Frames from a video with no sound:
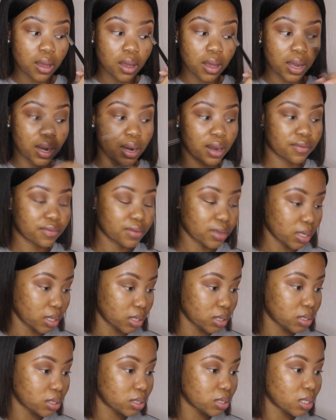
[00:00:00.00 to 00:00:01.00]
I love
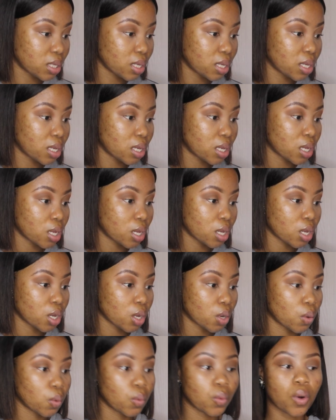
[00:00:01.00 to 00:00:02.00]
kids
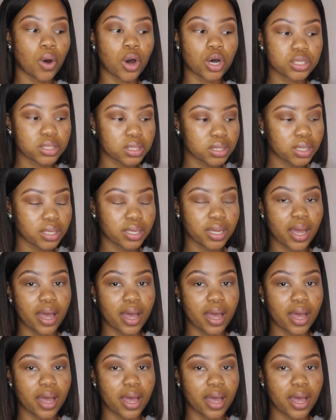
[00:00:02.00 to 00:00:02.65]
wholeheartedly.